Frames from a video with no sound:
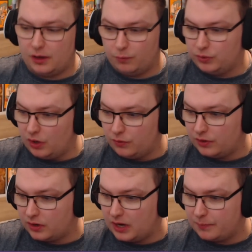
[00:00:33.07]
We know that
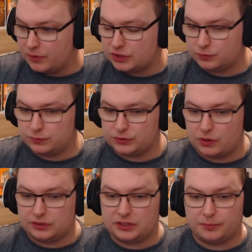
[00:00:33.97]
a collaboration with
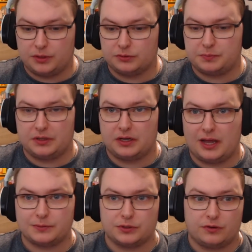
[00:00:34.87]
ScottDW has been
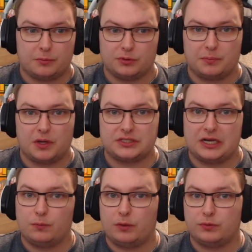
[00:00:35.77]
absolutely incredible in the past
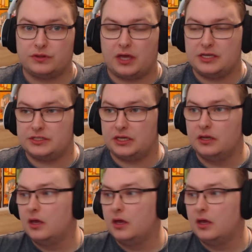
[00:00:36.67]
anyway with Kaycee.